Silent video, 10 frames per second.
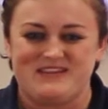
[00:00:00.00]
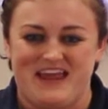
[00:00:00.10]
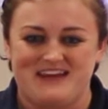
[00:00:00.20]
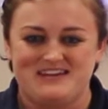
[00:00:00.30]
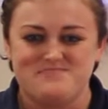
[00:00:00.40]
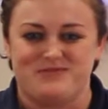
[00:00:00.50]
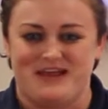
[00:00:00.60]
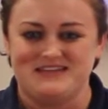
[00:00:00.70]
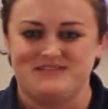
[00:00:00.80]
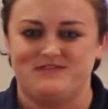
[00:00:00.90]
be laid into
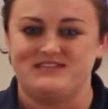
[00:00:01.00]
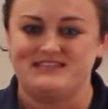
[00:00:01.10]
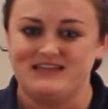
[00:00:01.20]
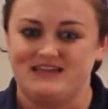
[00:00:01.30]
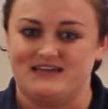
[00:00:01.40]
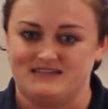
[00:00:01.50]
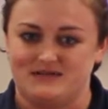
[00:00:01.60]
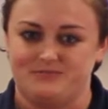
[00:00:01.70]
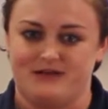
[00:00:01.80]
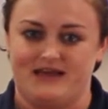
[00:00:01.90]
place if the ceiling is
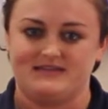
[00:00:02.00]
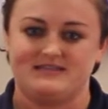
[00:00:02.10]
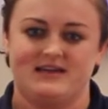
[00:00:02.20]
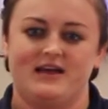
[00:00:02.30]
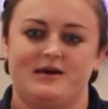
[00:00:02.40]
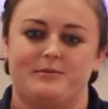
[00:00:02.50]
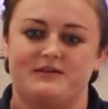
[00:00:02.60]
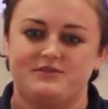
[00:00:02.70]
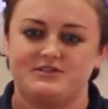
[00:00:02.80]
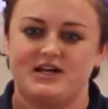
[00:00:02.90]
in place. But
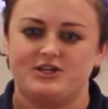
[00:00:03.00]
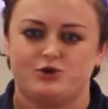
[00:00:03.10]
if there's not